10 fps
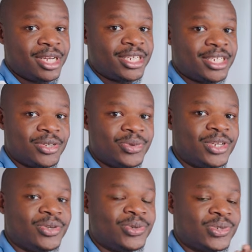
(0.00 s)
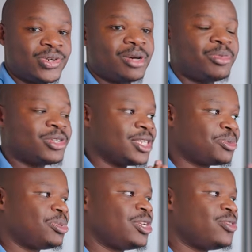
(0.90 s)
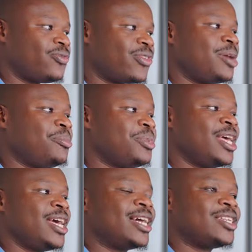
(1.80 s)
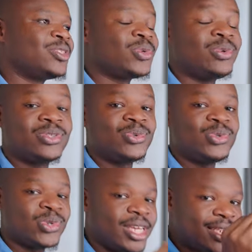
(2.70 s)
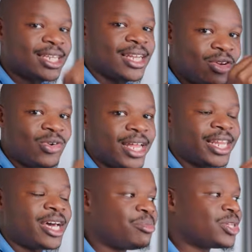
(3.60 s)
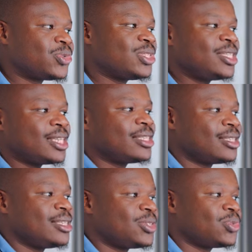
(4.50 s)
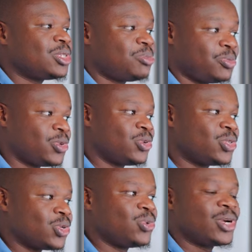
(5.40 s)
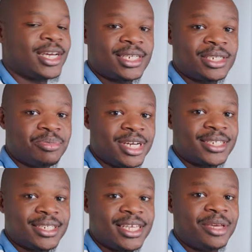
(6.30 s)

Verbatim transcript: metric when you talk about the speed of RAM, and it's always good to get a lower number. So these are the things which people don't look at, but they're